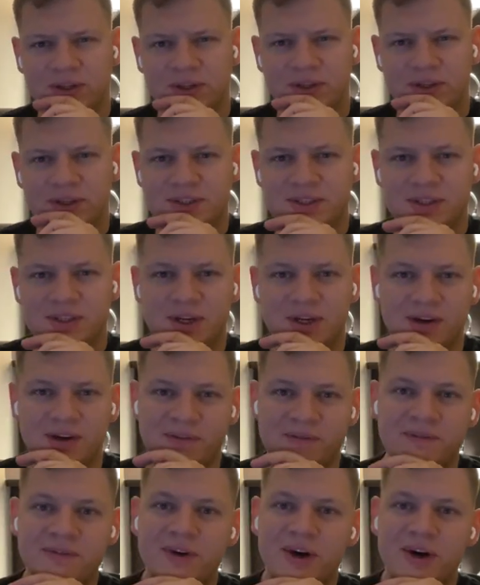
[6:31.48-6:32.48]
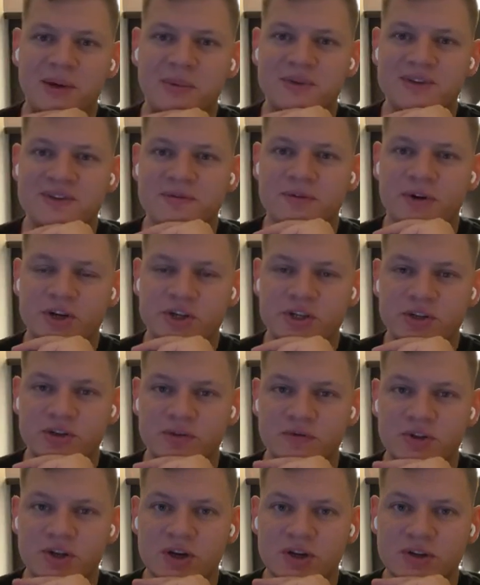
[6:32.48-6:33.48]
that's a venomous version
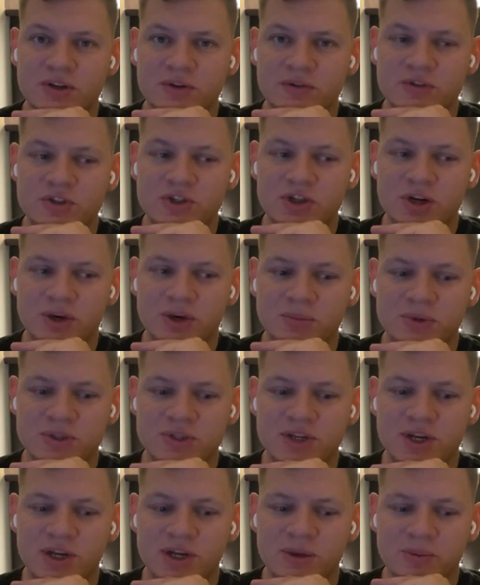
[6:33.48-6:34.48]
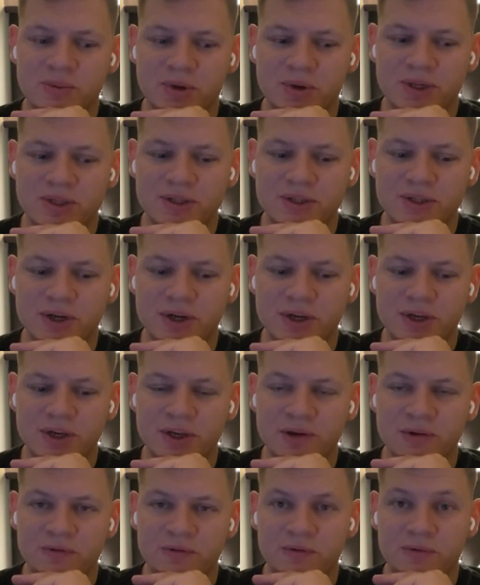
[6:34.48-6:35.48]
of of John Brzenk. But uh,
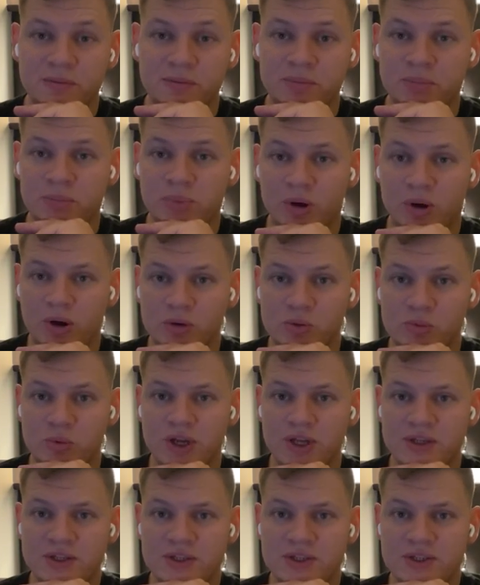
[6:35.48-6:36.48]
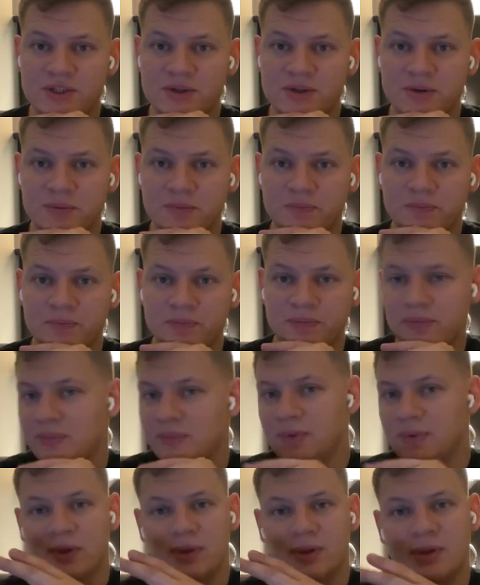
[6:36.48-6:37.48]
if Paul wins,
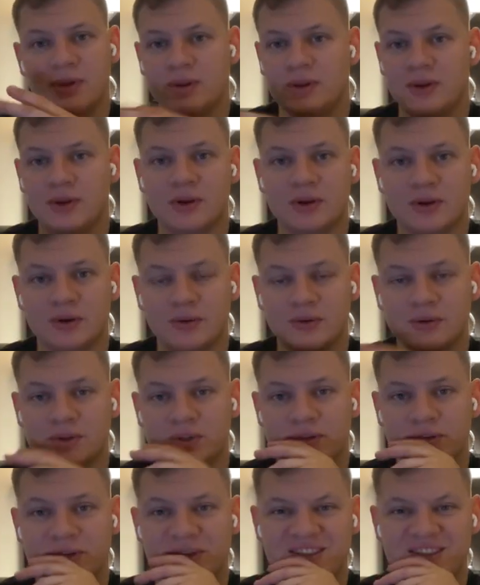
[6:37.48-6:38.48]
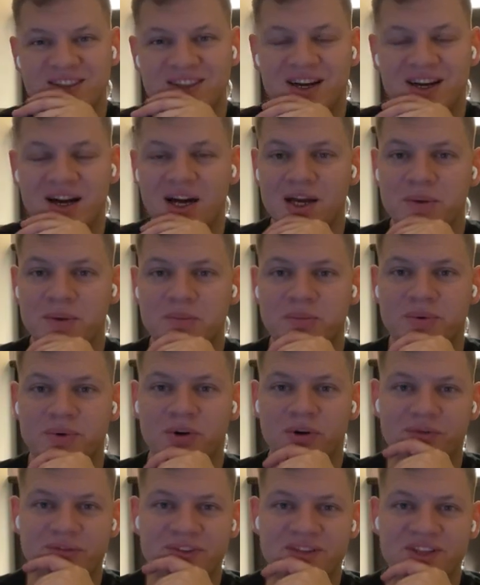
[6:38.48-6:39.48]
you know, then the hype
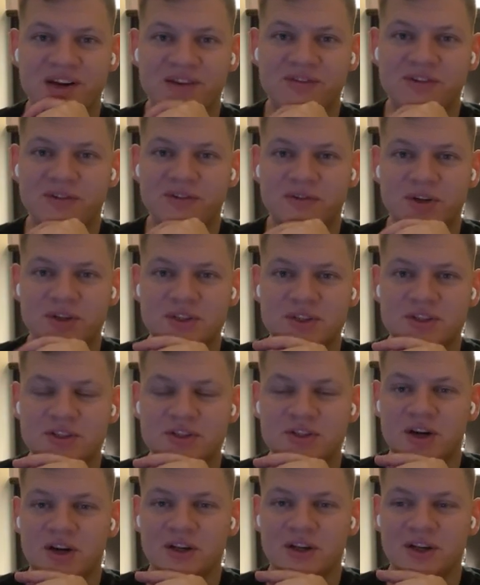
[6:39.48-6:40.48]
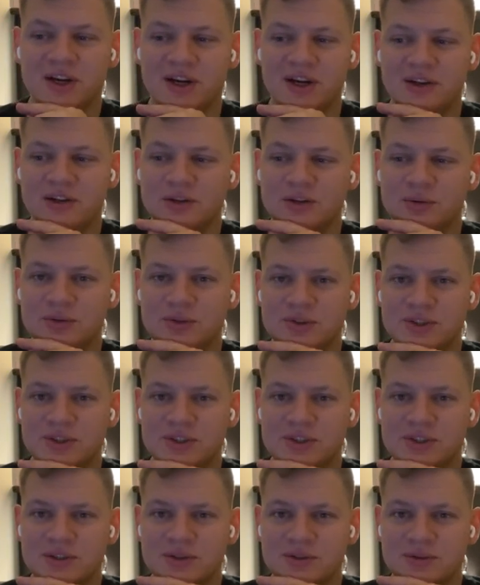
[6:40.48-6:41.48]
of Devon versus John kind of
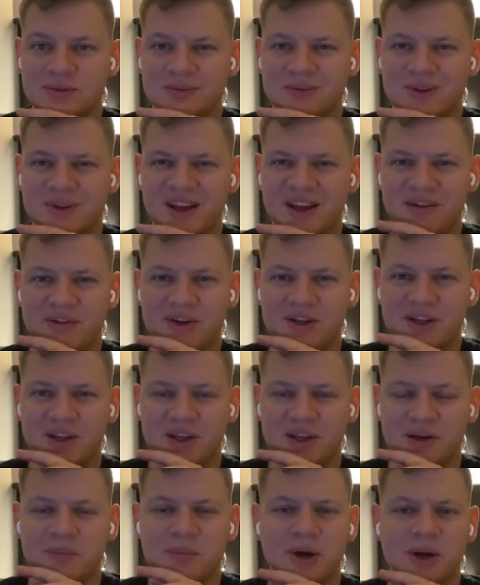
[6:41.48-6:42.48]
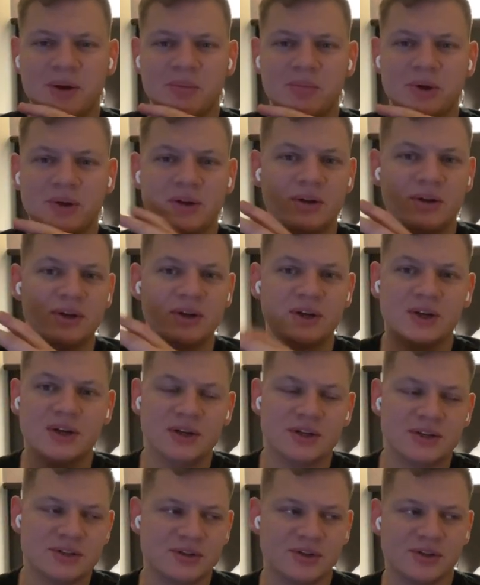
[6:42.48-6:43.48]
loses everything, in my opinion.
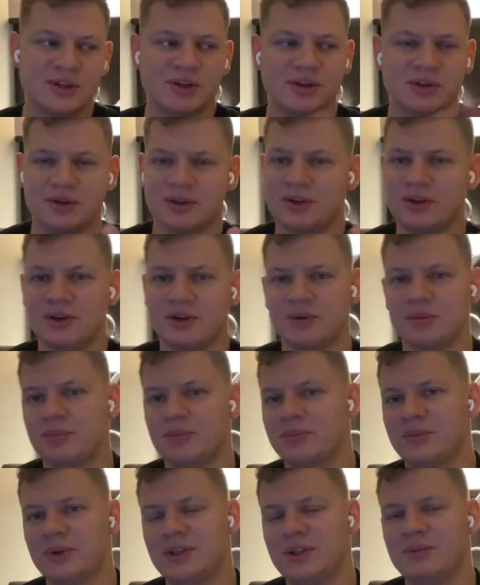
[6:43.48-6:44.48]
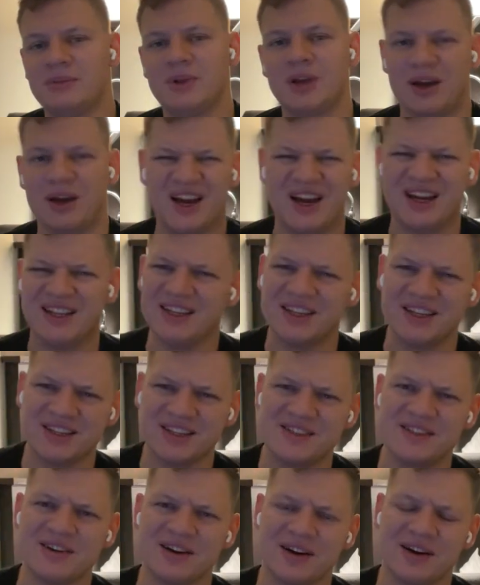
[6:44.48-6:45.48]
So I think you know, but yeah, I think
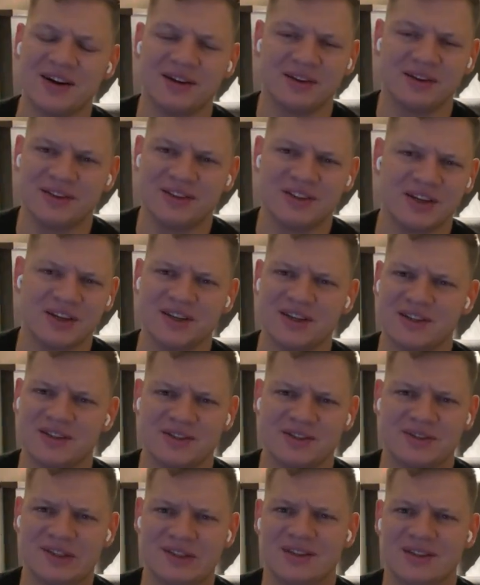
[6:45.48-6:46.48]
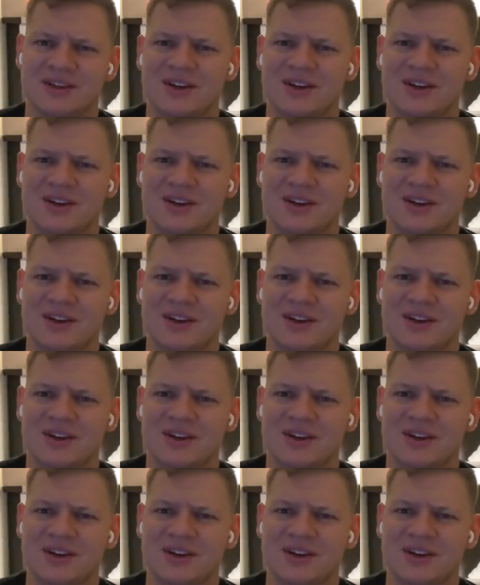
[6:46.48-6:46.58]
it's John. John is